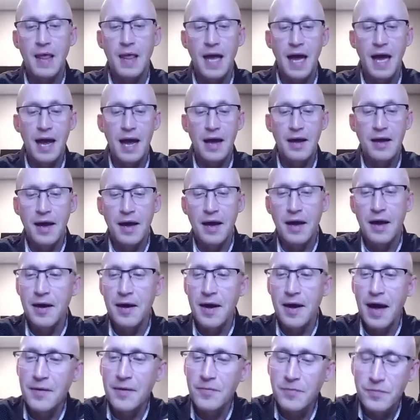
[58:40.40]
I, uh,
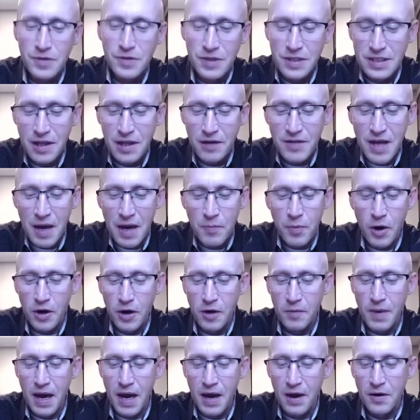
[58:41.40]
I just love that part
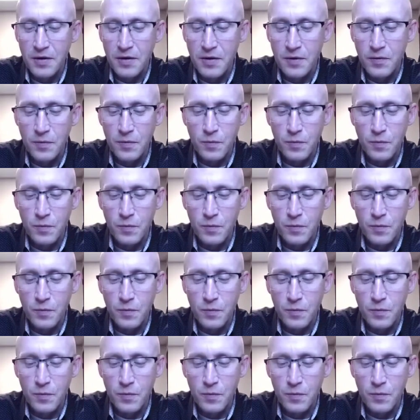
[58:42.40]
about